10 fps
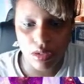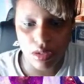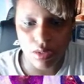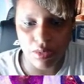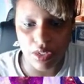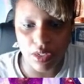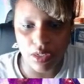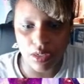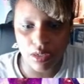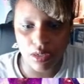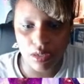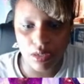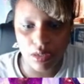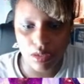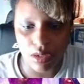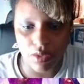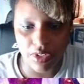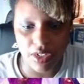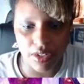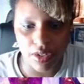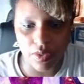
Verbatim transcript: I'm dead. I'm dead. That